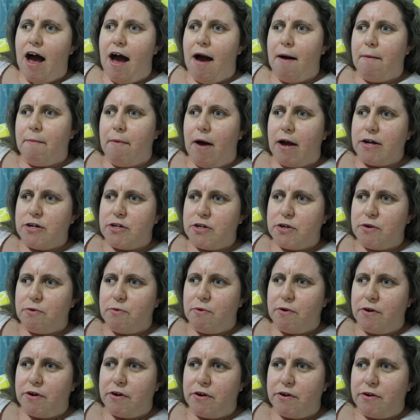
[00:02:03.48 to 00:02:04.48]
I do
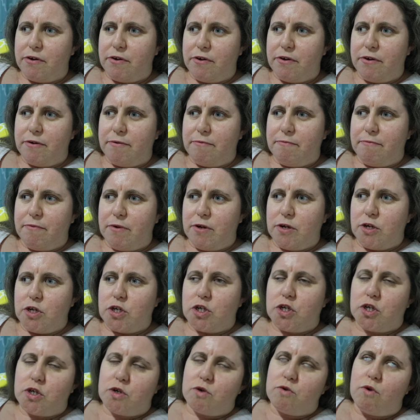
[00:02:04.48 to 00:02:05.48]
want to
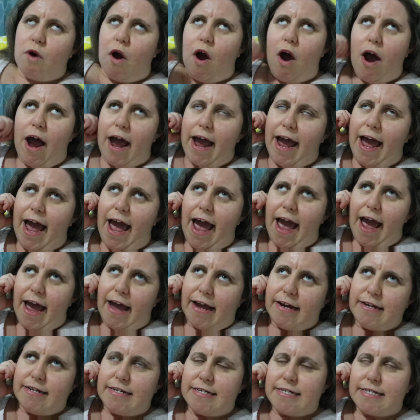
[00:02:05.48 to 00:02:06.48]
try
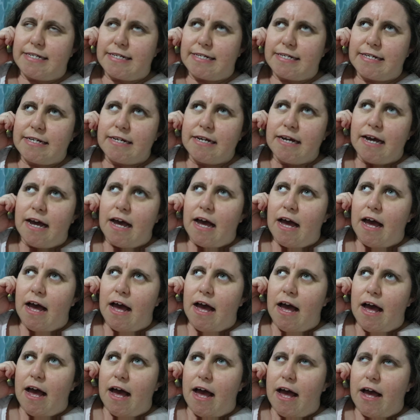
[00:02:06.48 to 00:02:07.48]
and
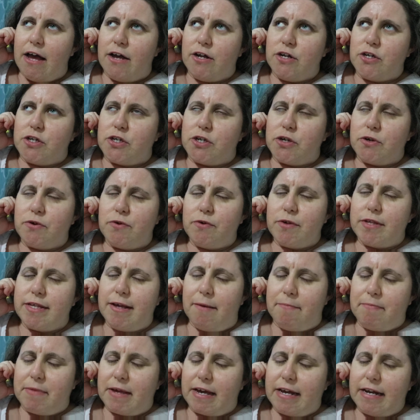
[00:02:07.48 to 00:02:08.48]
do
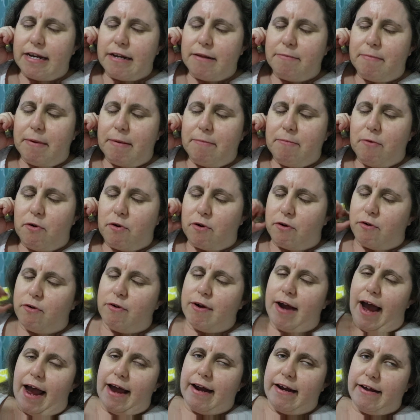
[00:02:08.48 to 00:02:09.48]
something a little bit more
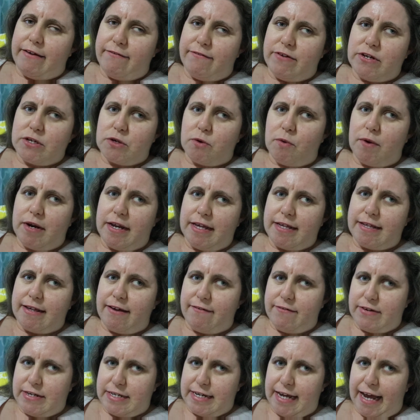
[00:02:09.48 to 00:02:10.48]
creative in
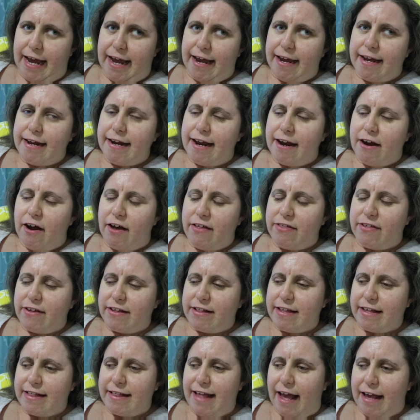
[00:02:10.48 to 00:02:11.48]
2017, and I
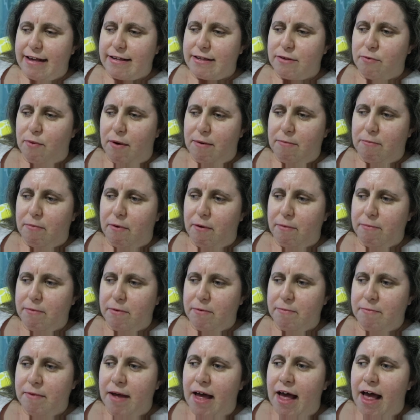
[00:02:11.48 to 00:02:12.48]
think that that's one
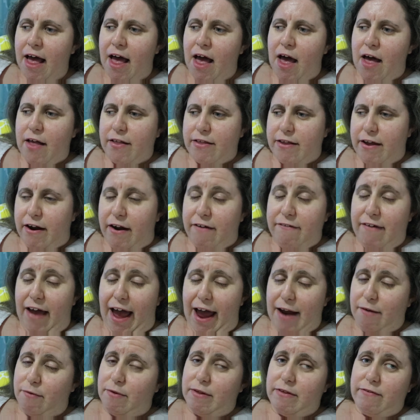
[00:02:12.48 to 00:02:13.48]
problem that I've
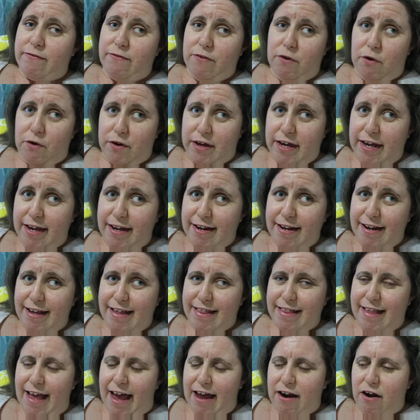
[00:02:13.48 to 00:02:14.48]
had with
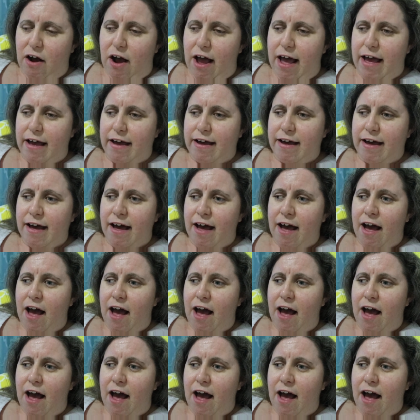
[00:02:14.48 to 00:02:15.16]
vlogging, that I